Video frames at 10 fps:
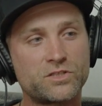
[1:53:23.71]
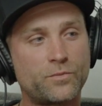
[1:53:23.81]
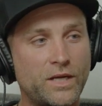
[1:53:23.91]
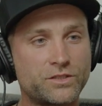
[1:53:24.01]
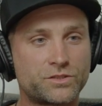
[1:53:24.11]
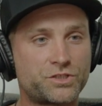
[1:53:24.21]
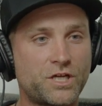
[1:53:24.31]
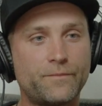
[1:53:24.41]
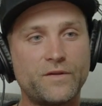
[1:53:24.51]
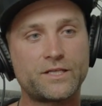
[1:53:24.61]
There's a bicycle
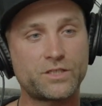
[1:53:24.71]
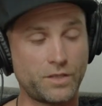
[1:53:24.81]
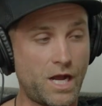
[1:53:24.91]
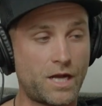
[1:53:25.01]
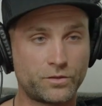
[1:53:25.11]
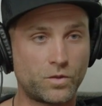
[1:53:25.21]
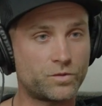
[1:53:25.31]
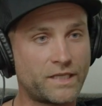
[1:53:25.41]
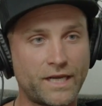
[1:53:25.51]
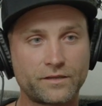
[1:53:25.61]
shop that has a hot and
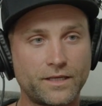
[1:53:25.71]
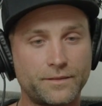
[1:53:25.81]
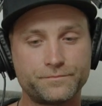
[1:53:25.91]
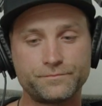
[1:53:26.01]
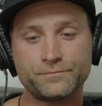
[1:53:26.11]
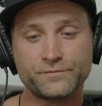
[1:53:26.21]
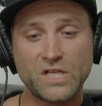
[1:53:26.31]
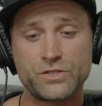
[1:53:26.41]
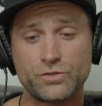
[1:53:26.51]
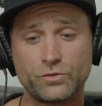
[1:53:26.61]
cold tank that
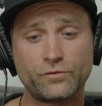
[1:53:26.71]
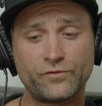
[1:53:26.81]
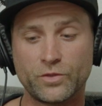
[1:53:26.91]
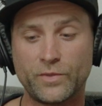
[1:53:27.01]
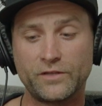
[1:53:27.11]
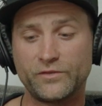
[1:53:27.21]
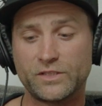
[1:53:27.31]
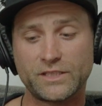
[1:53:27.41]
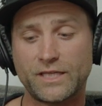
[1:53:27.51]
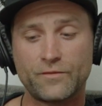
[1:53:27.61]
I do feel the benefits.